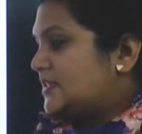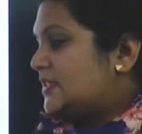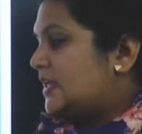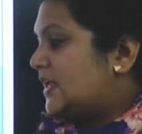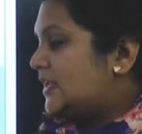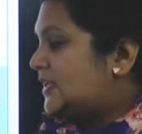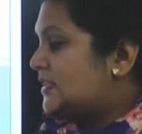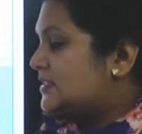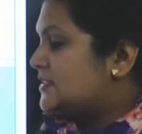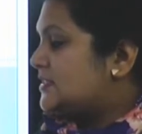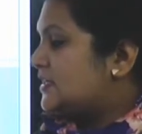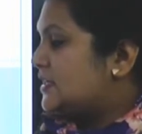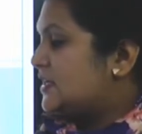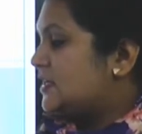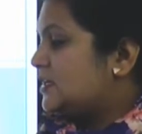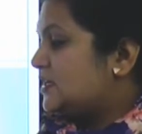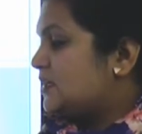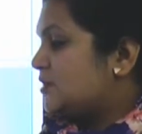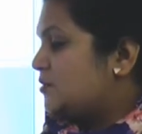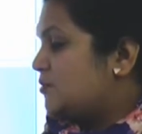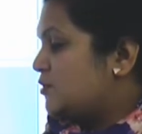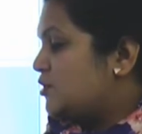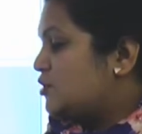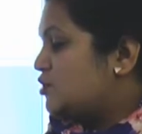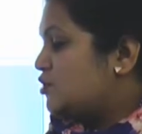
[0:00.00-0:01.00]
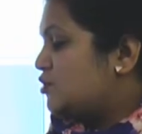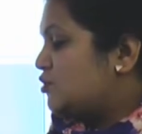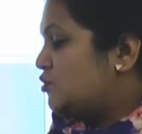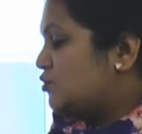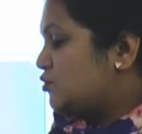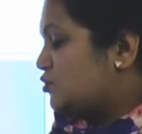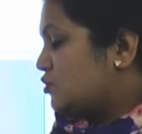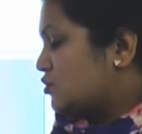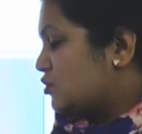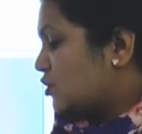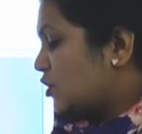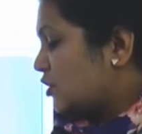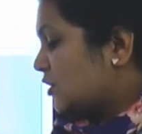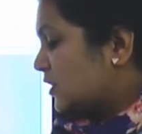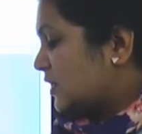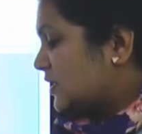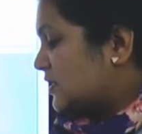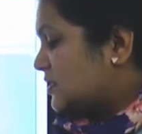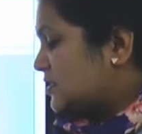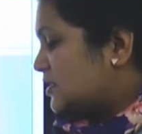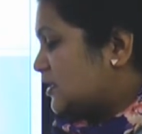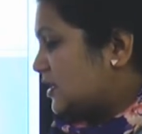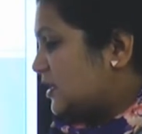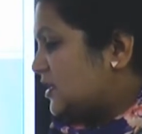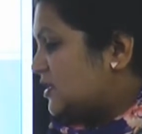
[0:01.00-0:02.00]
Then is the intimation to stock
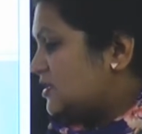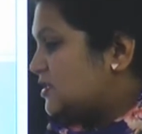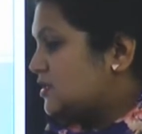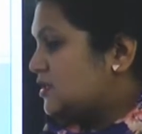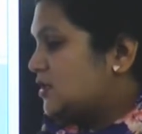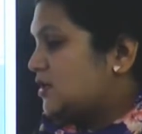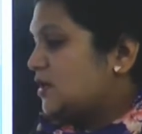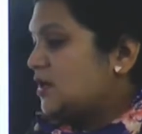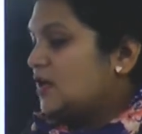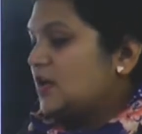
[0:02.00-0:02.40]
exchange,